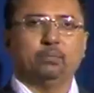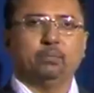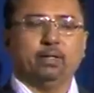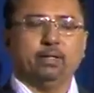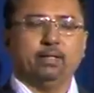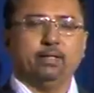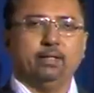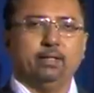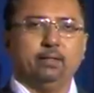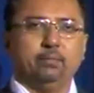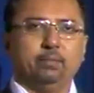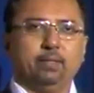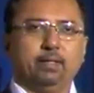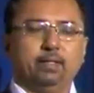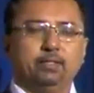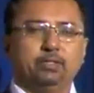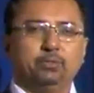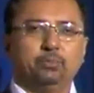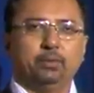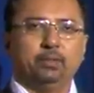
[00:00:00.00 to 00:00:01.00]
marketing
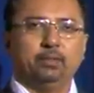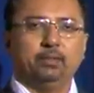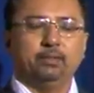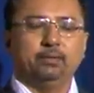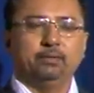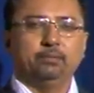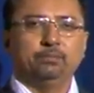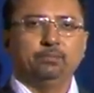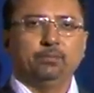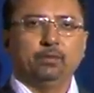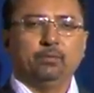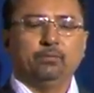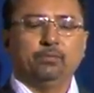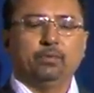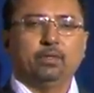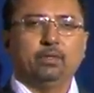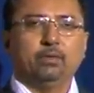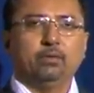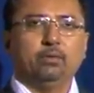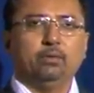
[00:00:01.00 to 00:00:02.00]
management. We
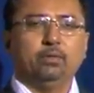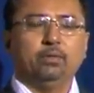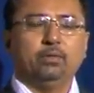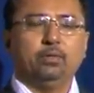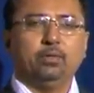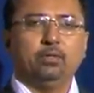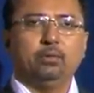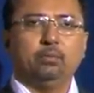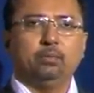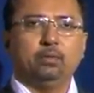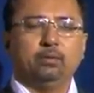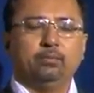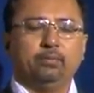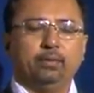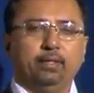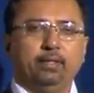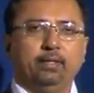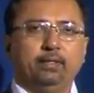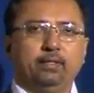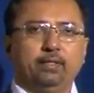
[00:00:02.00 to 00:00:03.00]
are now going to talk about a
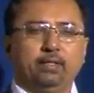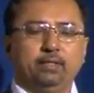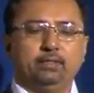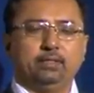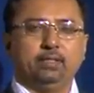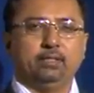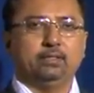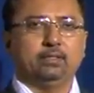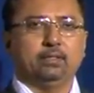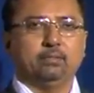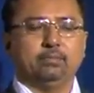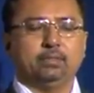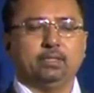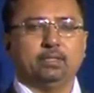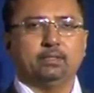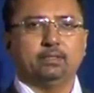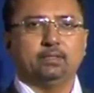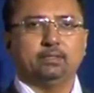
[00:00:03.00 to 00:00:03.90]
very interesting subject,